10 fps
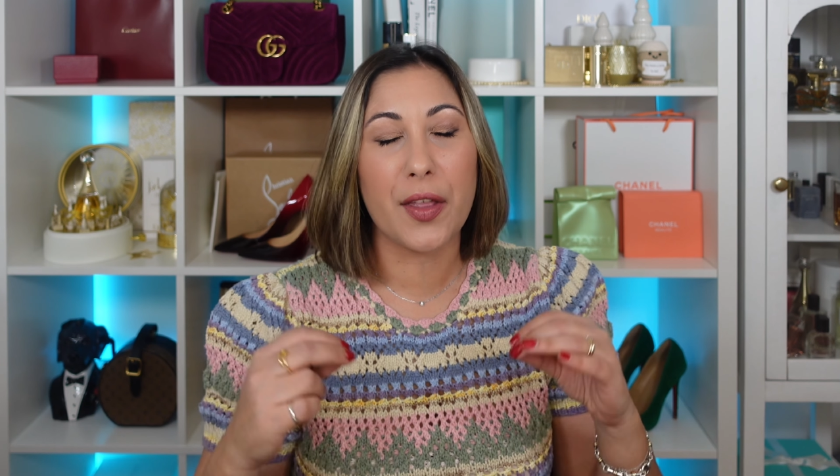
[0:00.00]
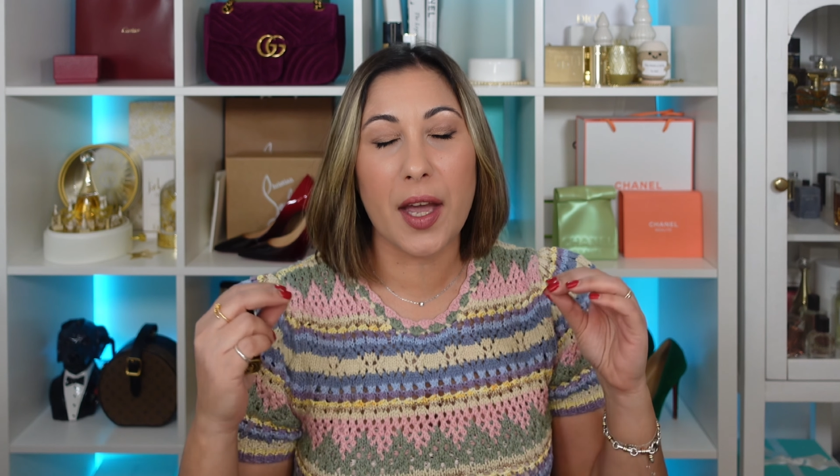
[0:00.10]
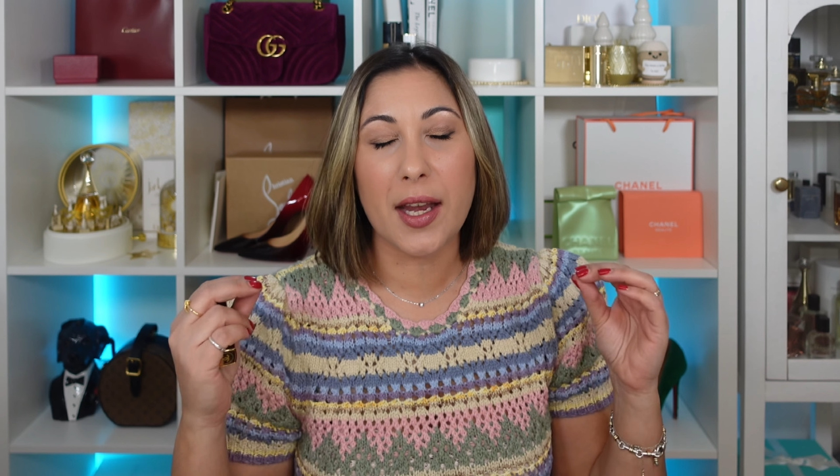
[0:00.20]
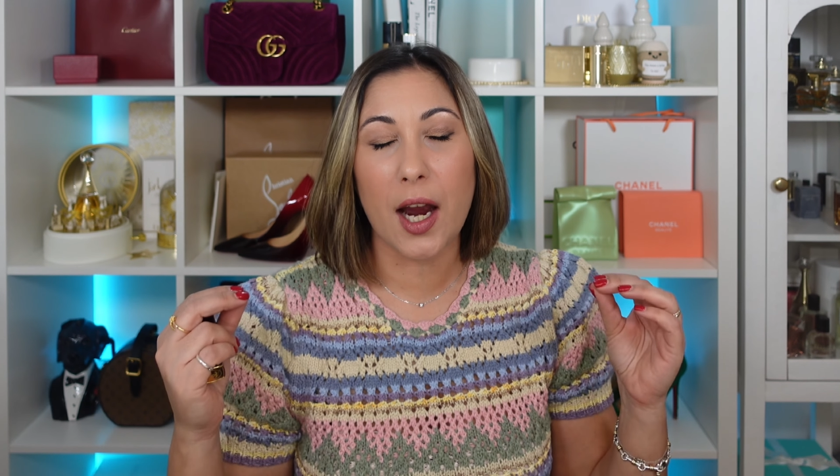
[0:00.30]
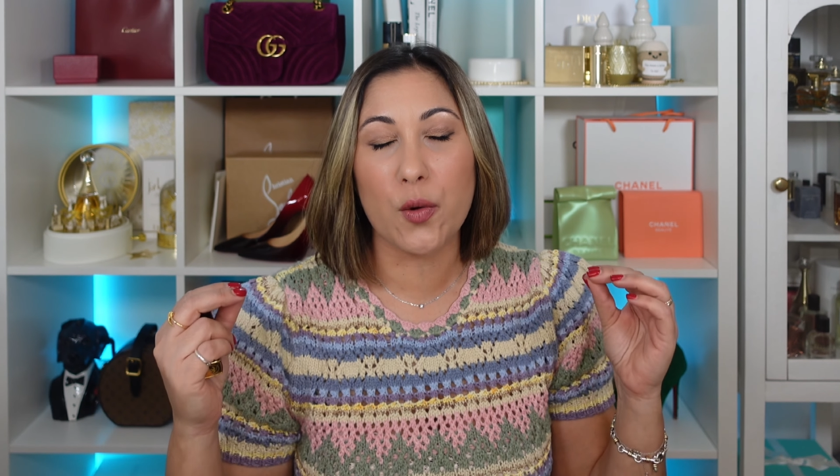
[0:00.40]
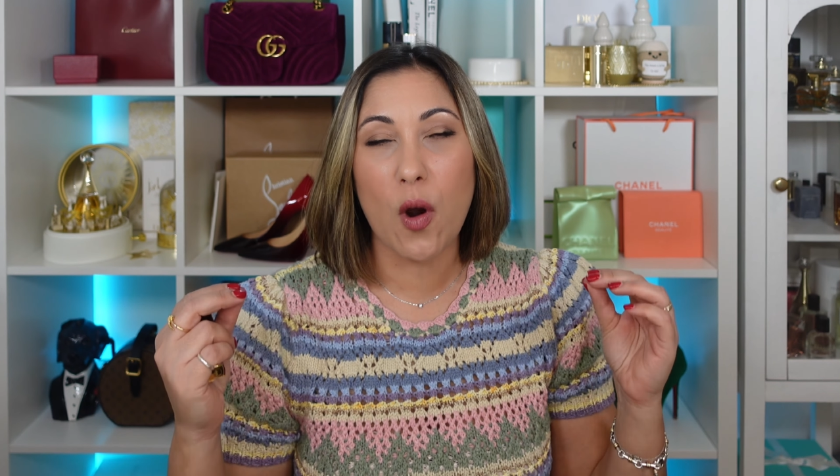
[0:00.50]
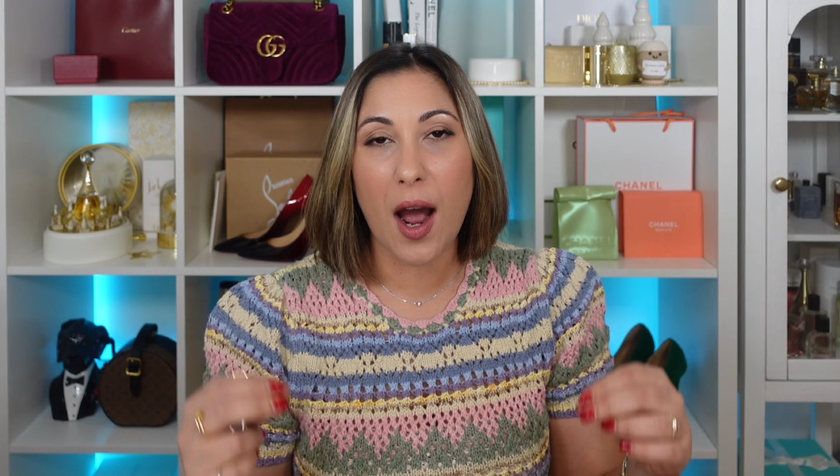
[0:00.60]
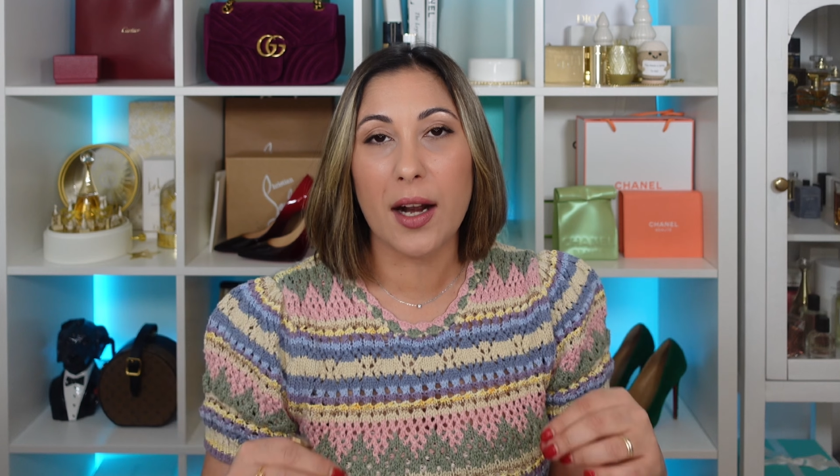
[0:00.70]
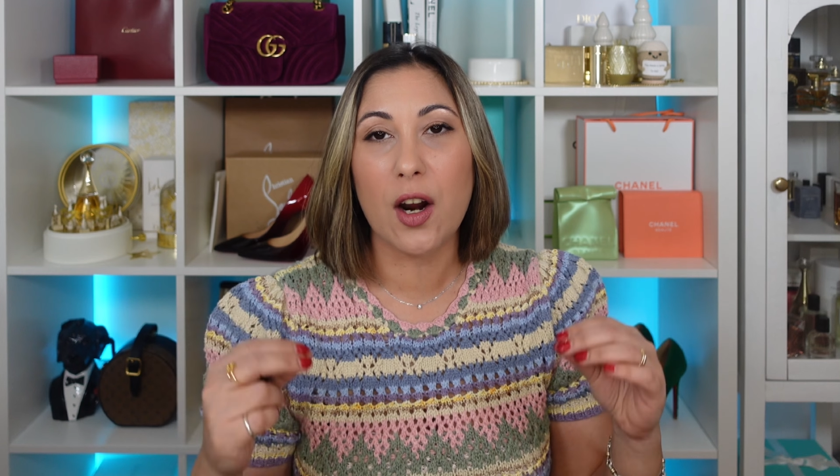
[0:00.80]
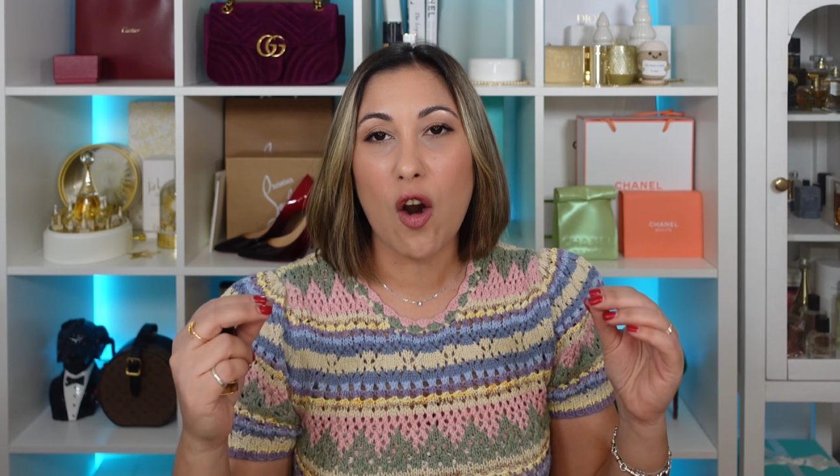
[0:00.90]
they are
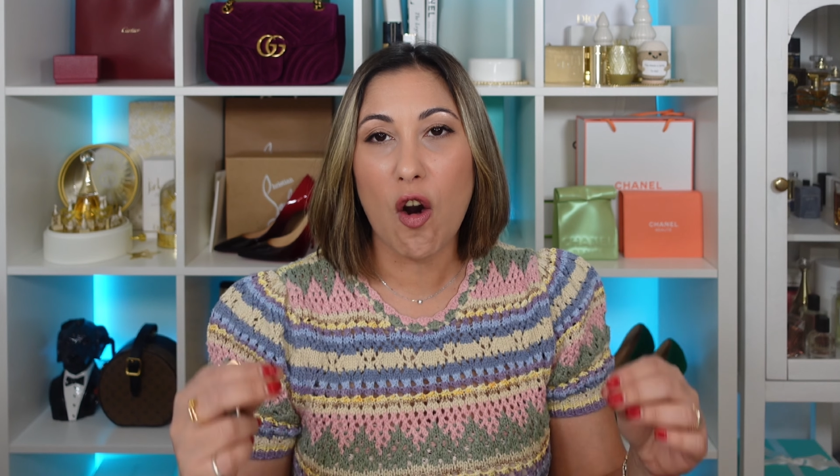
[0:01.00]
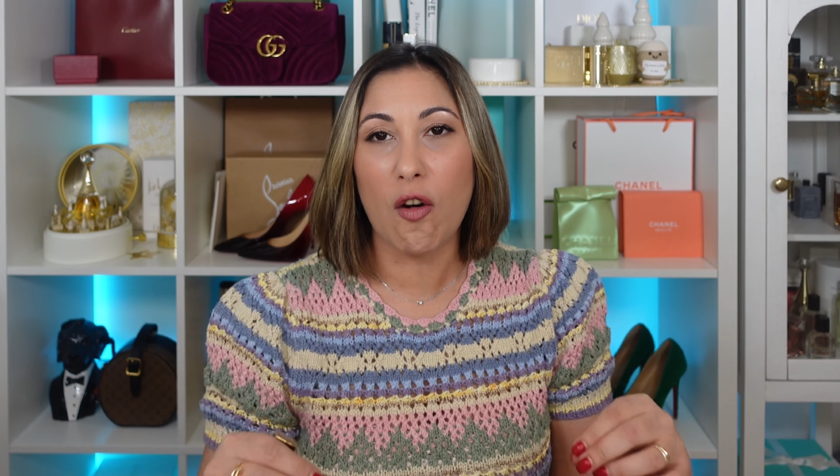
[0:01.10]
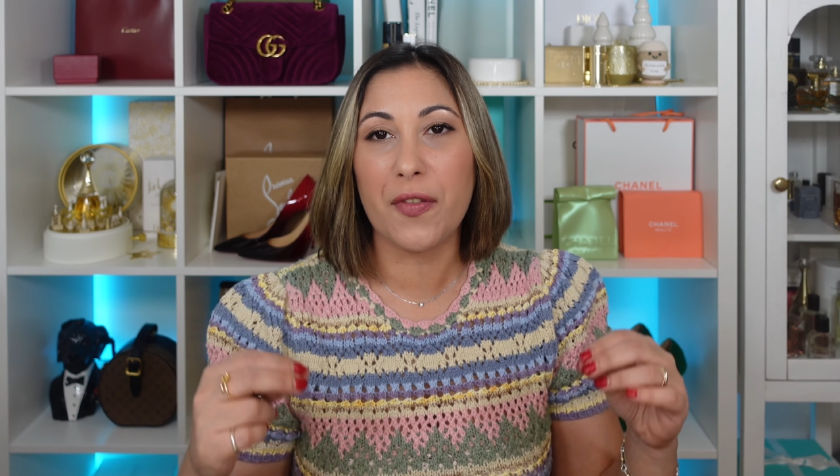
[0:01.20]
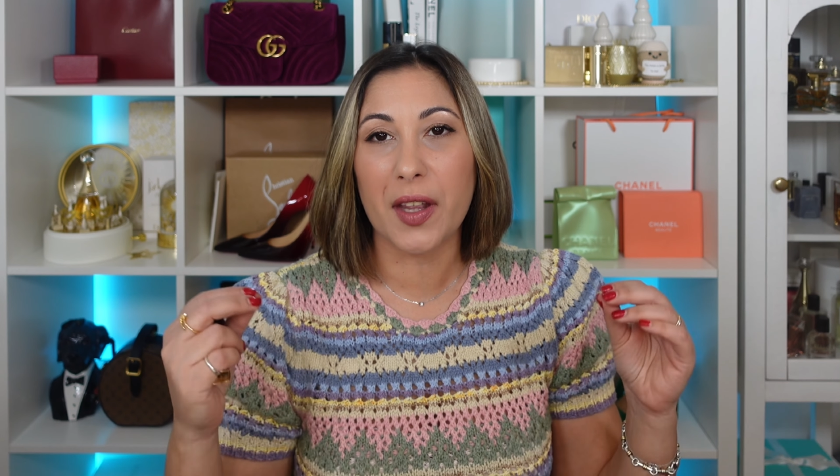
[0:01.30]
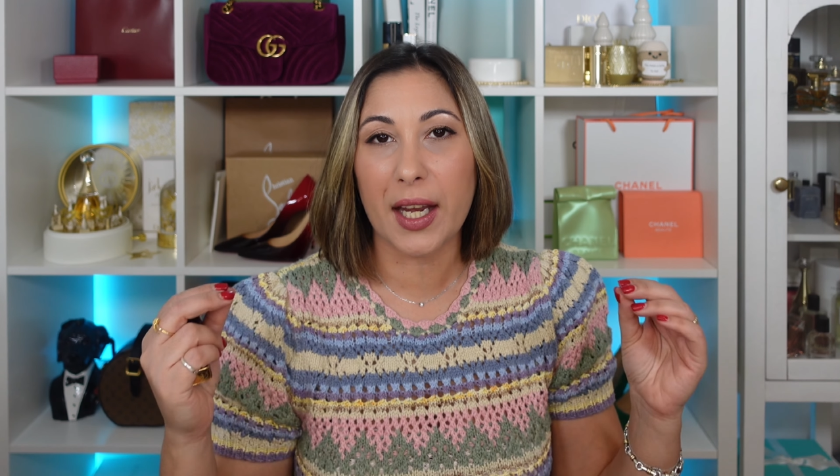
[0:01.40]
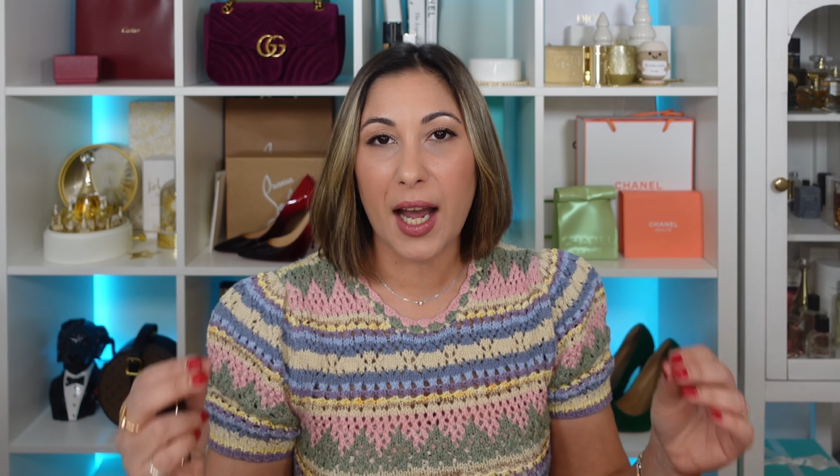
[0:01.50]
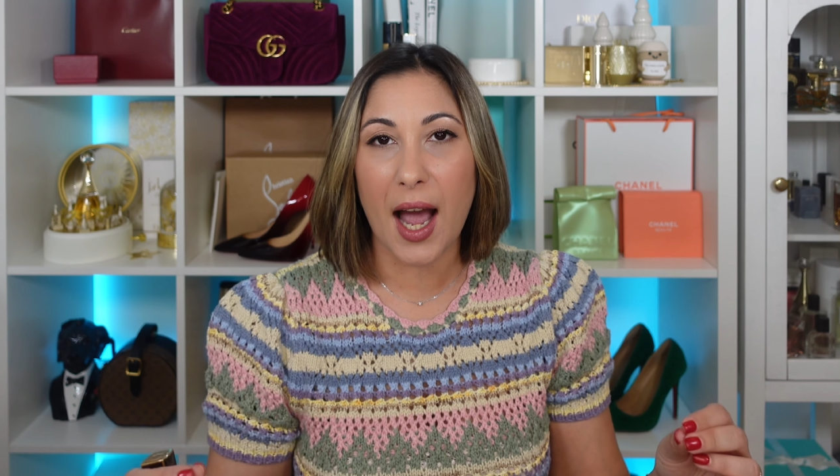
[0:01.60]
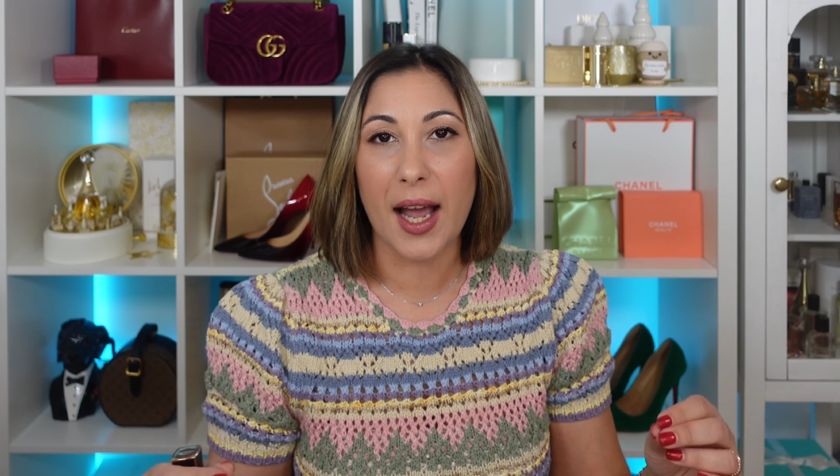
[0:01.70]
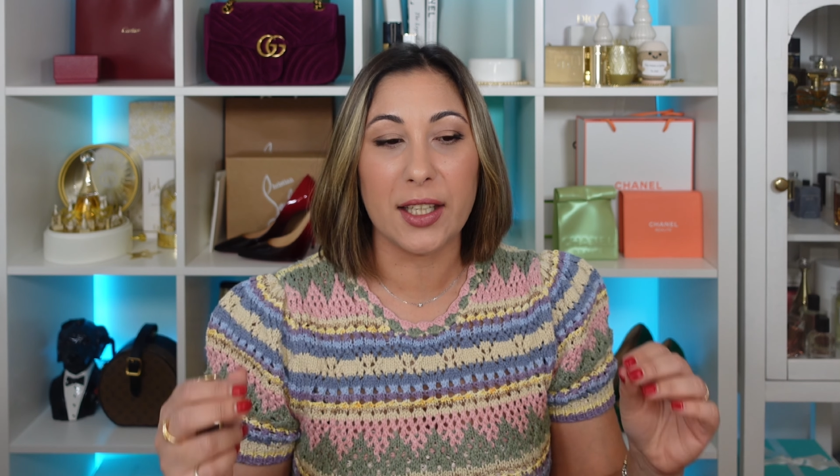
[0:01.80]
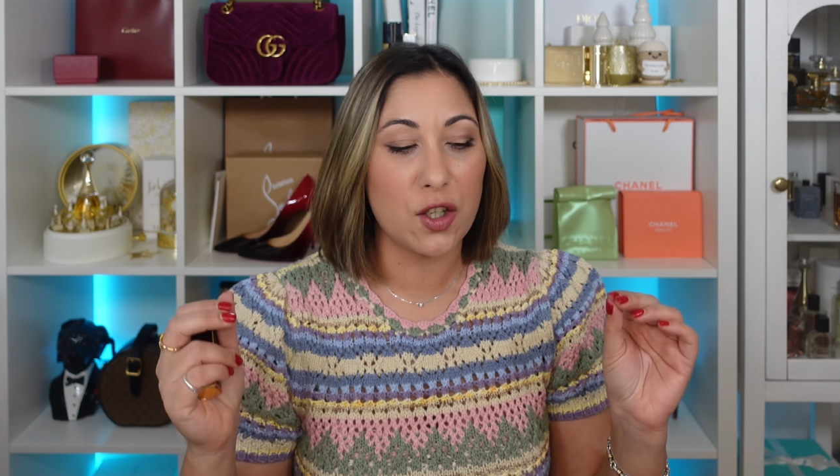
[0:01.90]
one of the
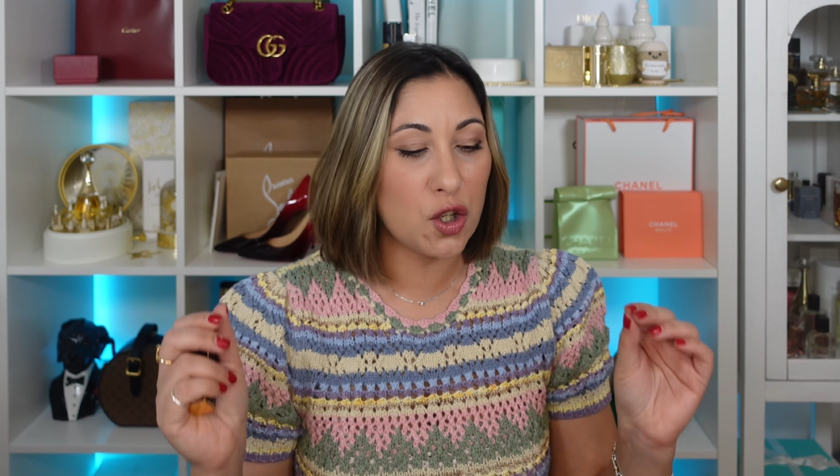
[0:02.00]
kind,